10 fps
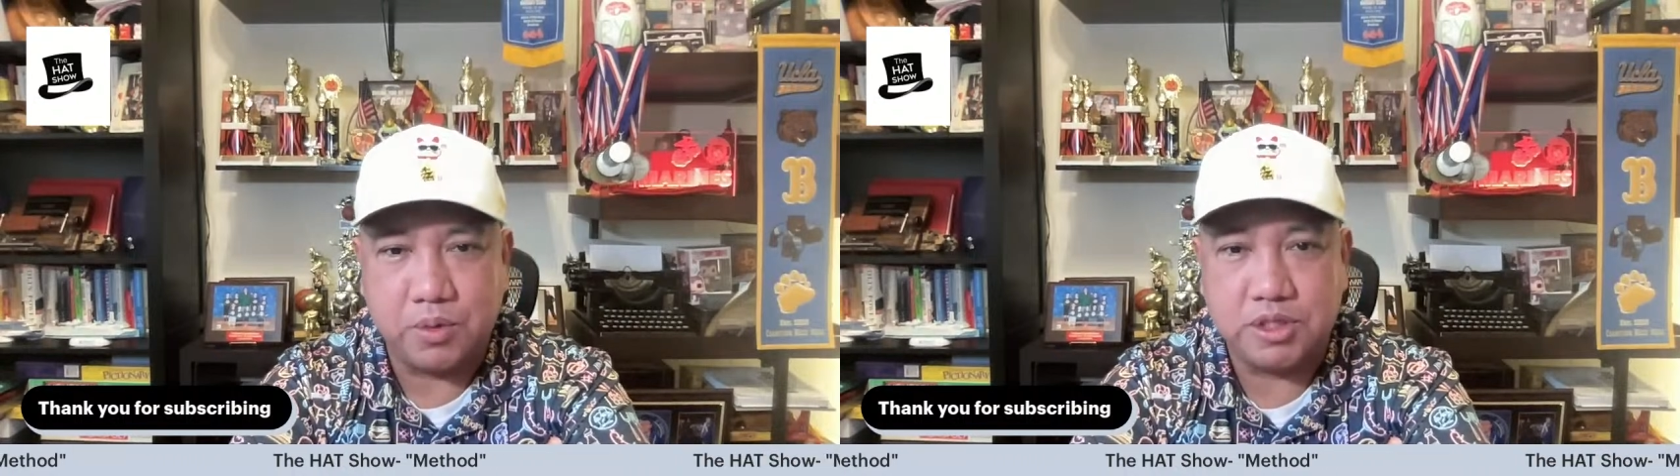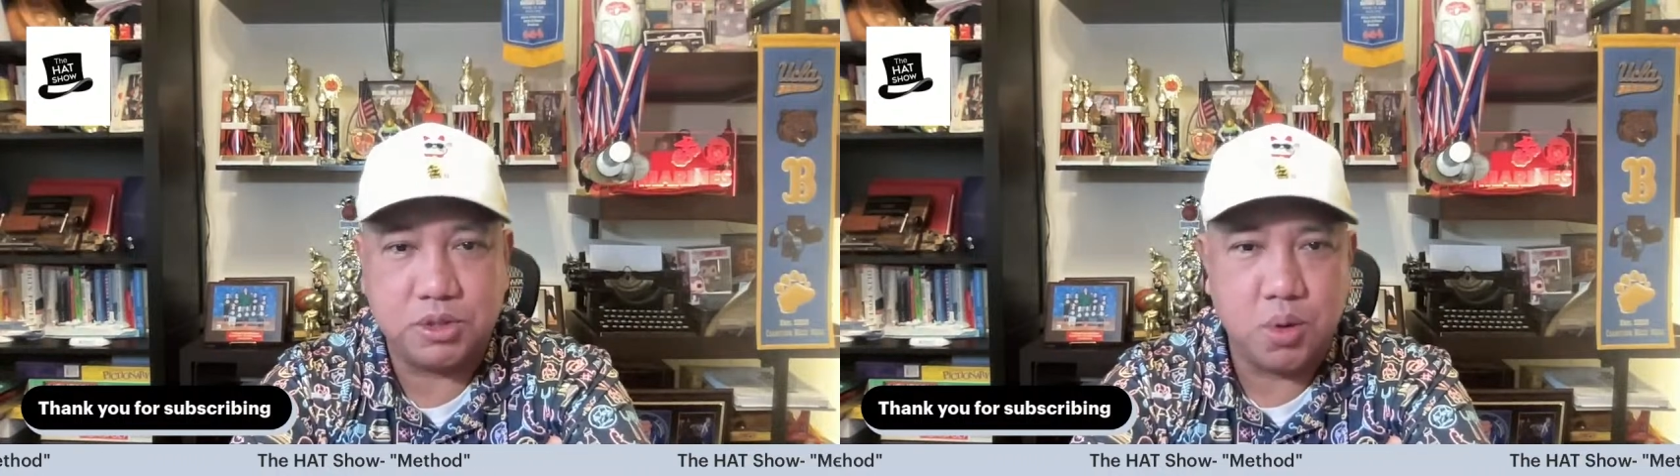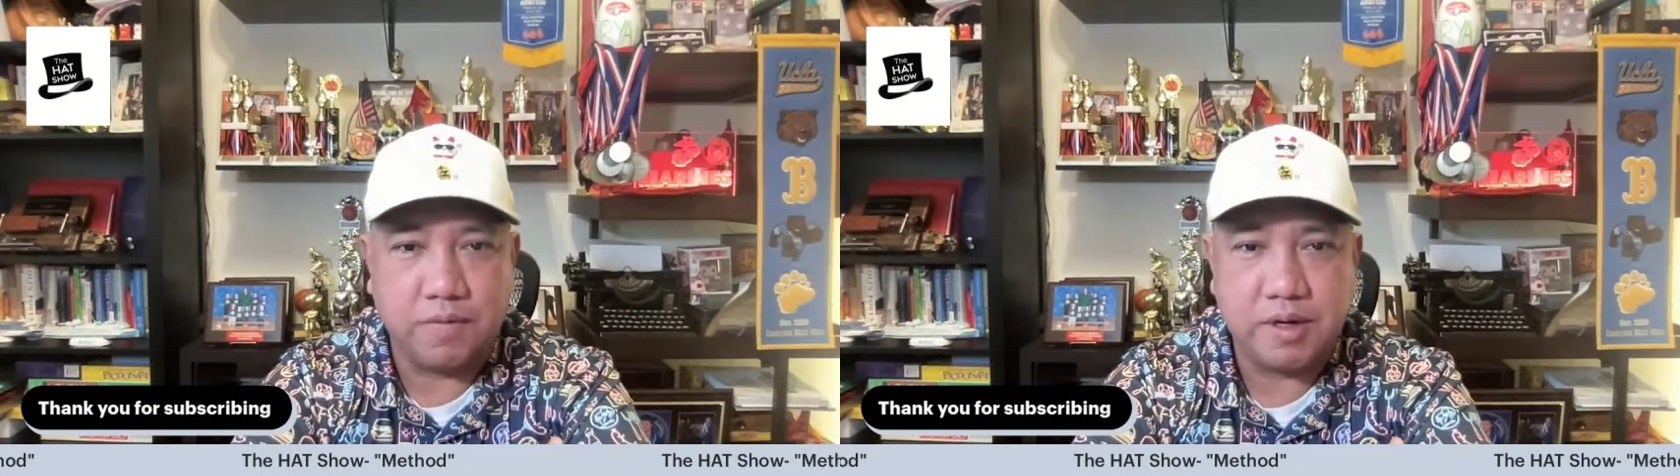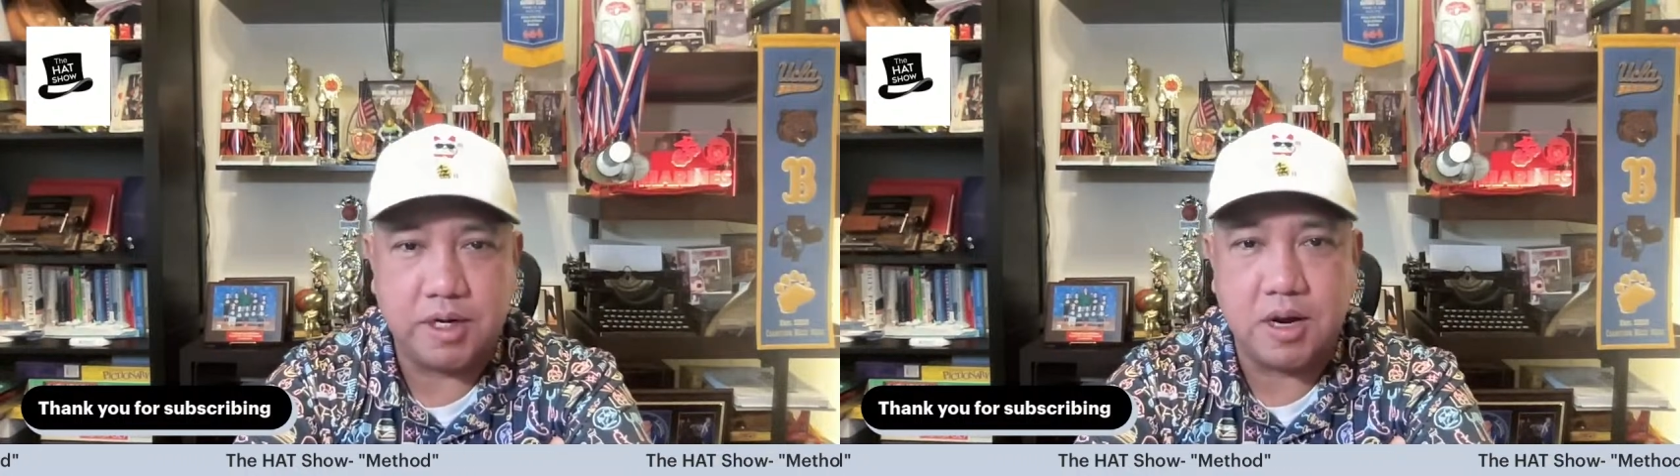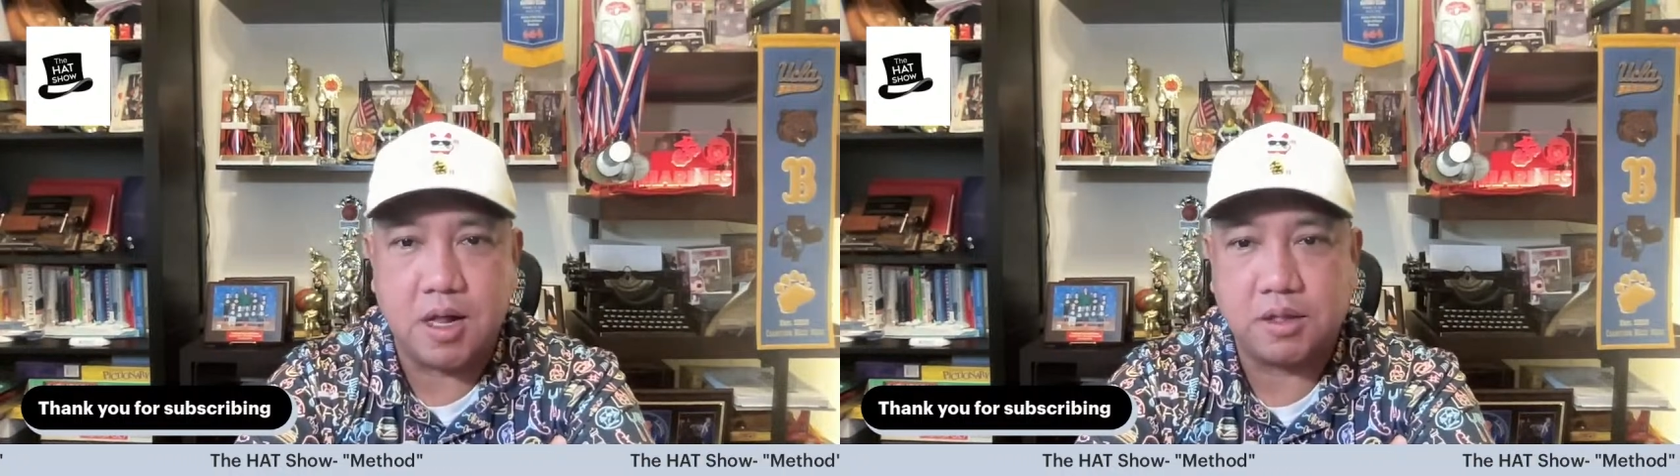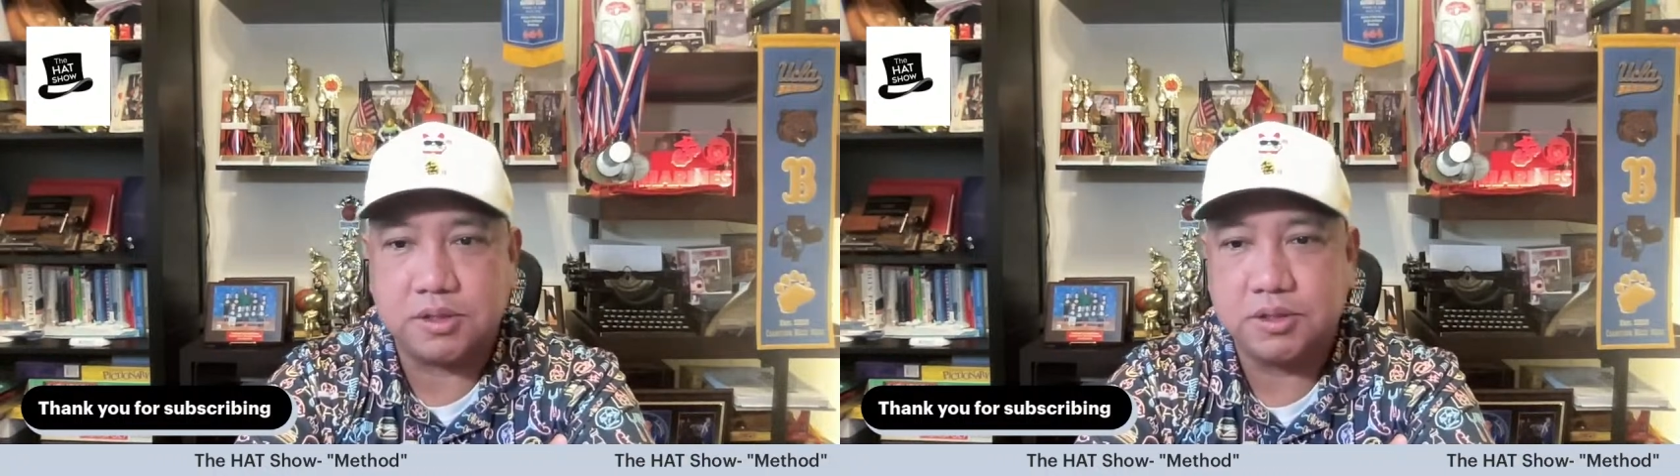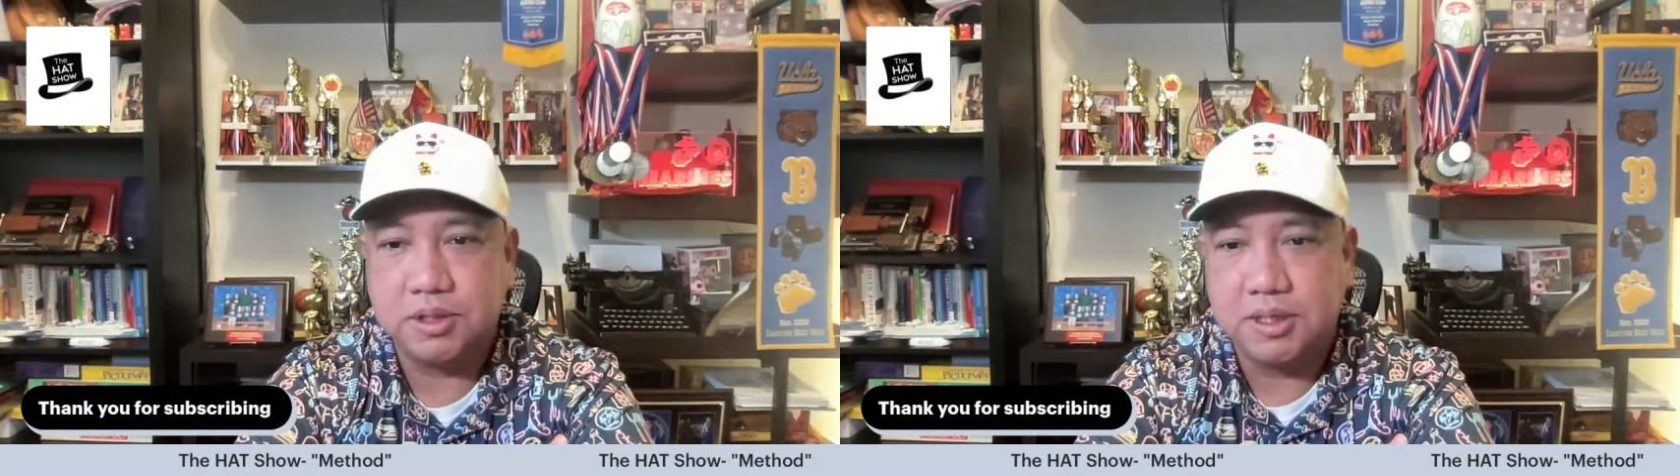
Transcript: which is $1,200.